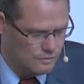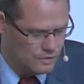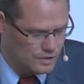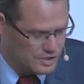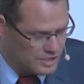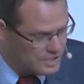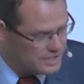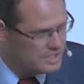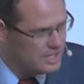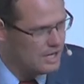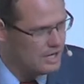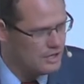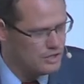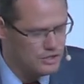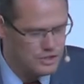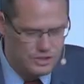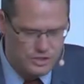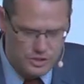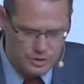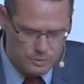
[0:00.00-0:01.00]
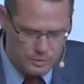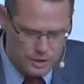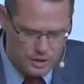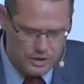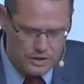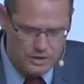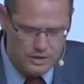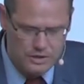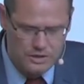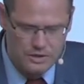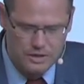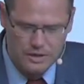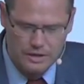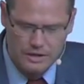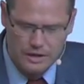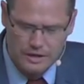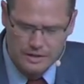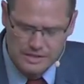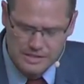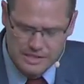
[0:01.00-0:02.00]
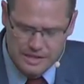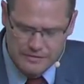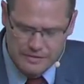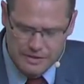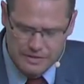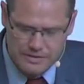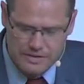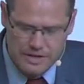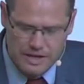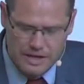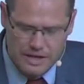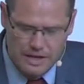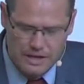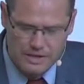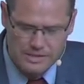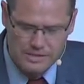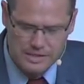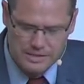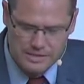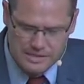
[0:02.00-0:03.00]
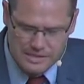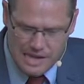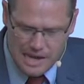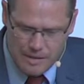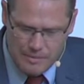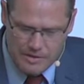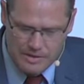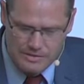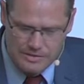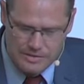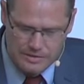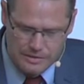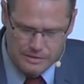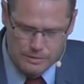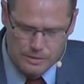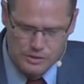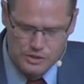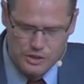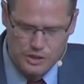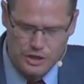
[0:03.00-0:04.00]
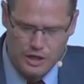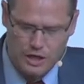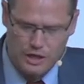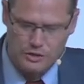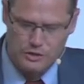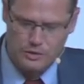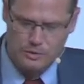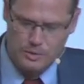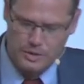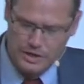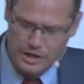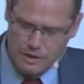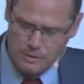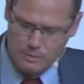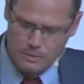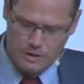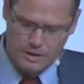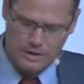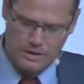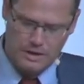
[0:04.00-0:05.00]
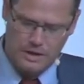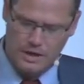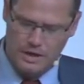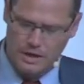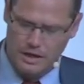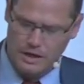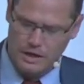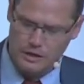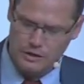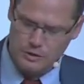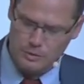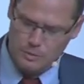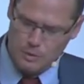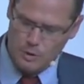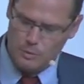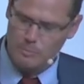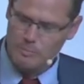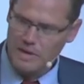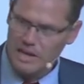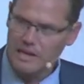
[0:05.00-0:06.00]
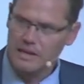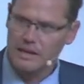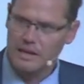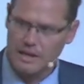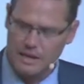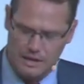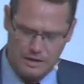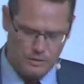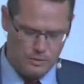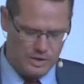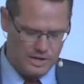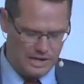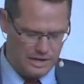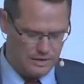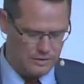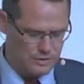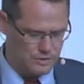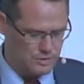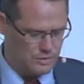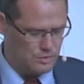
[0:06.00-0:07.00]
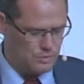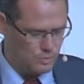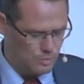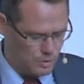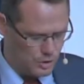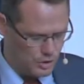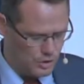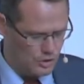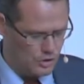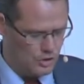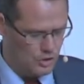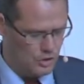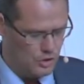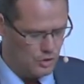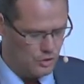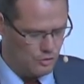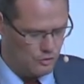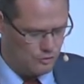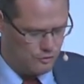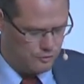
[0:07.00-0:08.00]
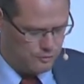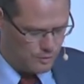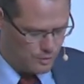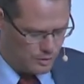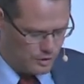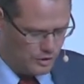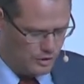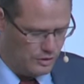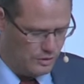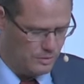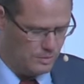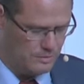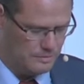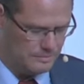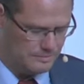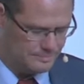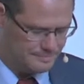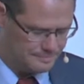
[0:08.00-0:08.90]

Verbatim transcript: For six days you shall work, and on the seventh day is a Sabbath to the Lord your God. You will not work, and you won't make anyone else work for you.